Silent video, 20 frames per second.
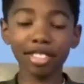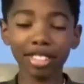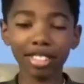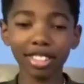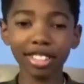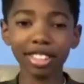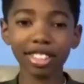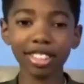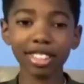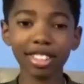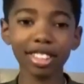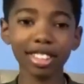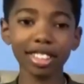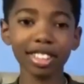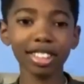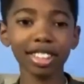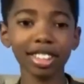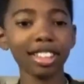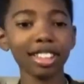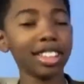For real,
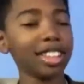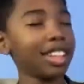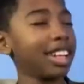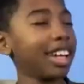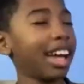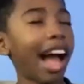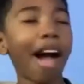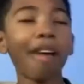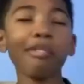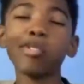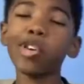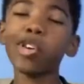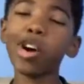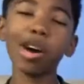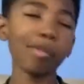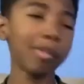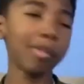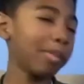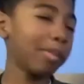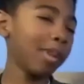yeah. I'm
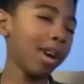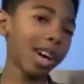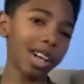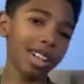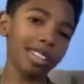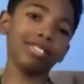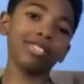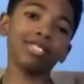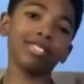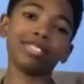calling my mom.